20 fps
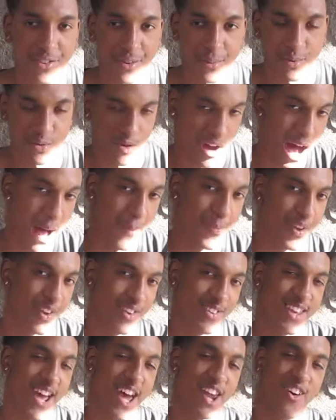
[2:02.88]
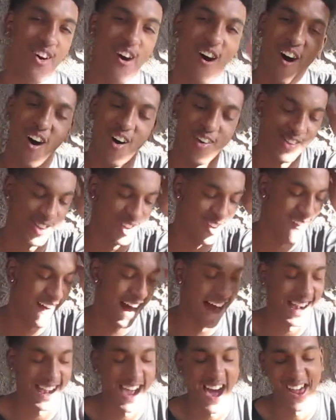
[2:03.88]
subscribe to the channel. Also,
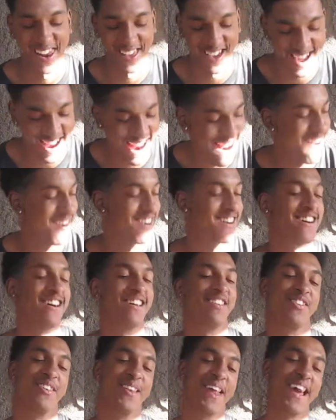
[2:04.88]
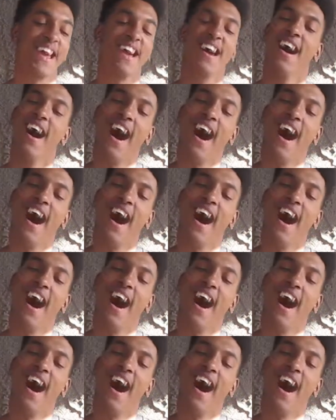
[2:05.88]
I got a haircut today.